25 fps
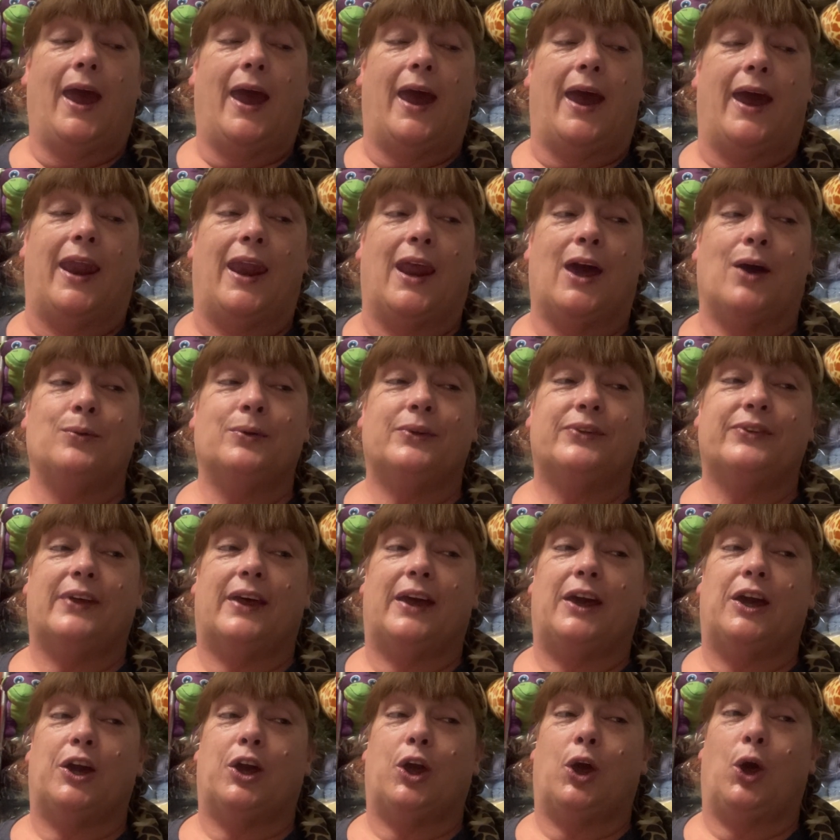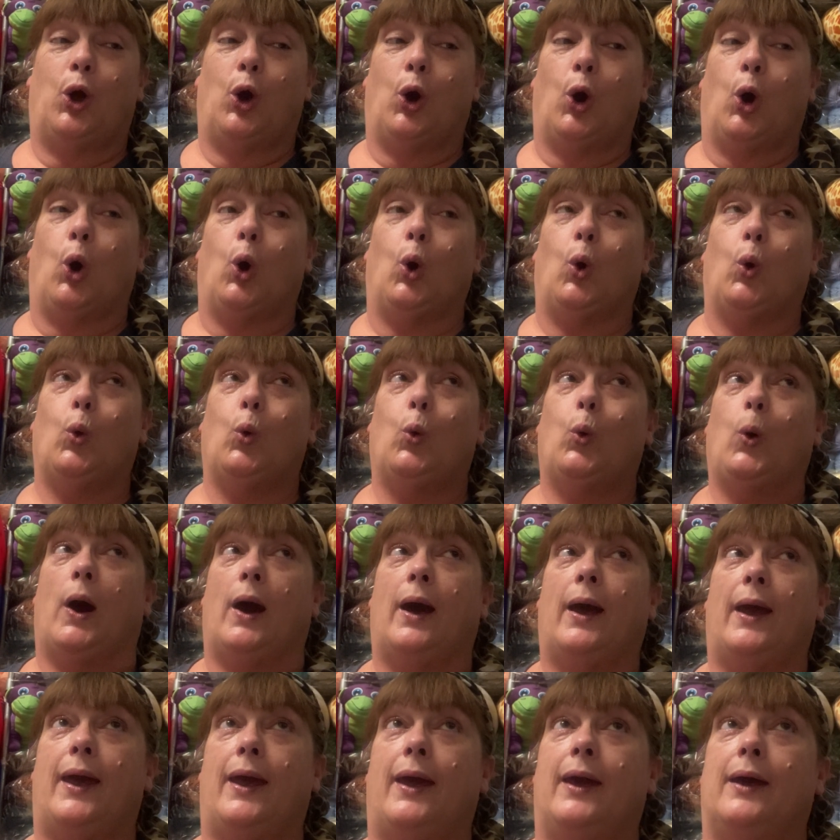And I was like,
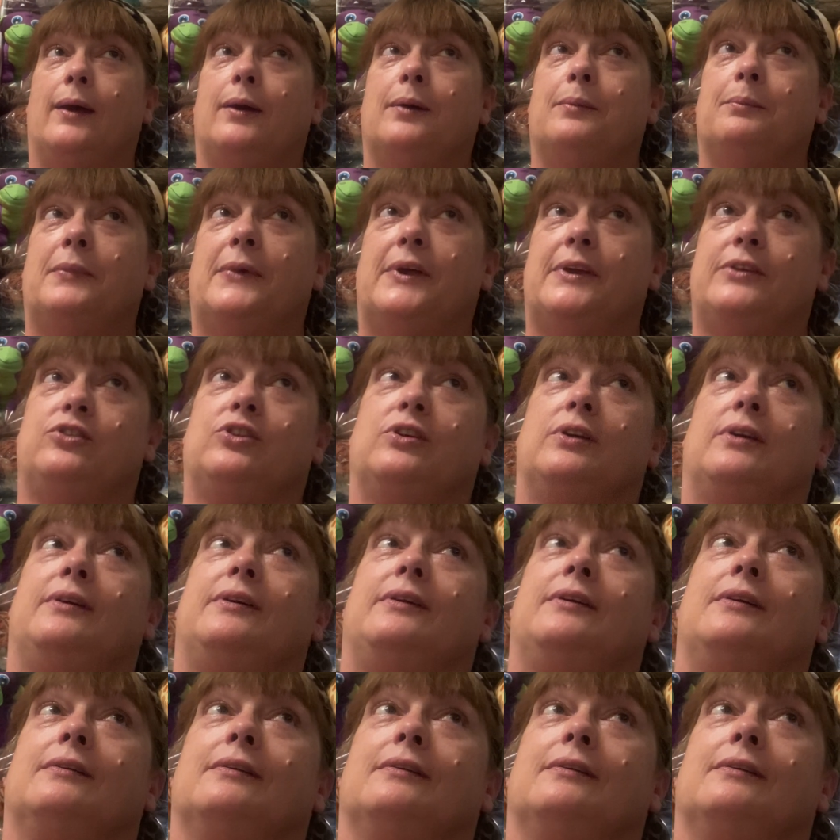OMG.